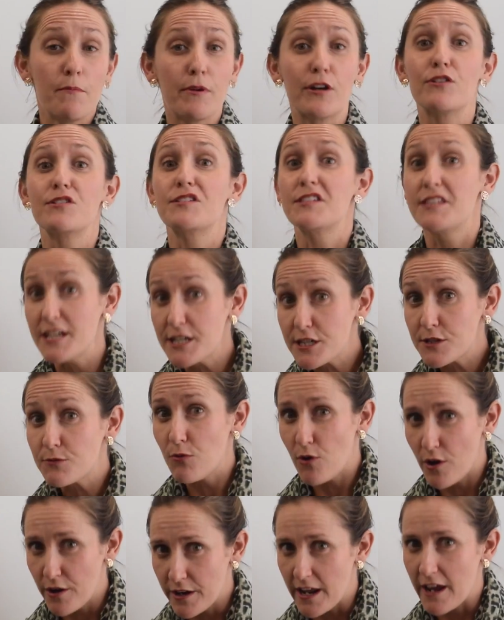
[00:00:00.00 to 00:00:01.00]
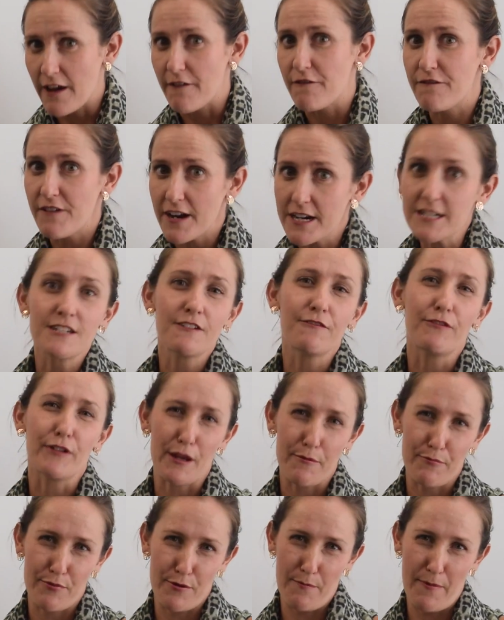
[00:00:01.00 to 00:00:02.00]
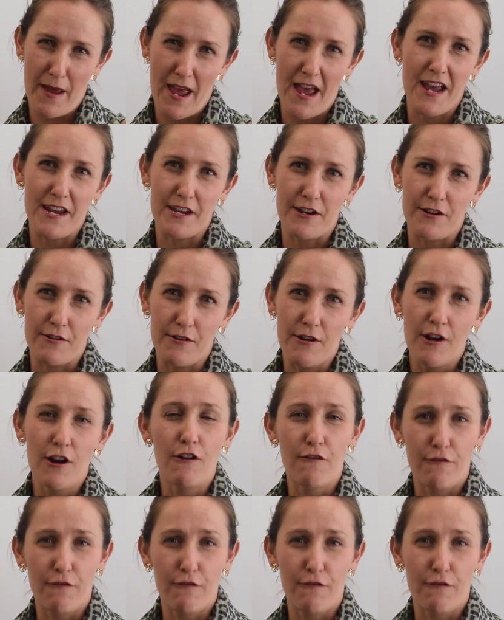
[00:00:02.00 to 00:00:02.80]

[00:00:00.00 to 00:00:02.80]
because this won't effectively prepare you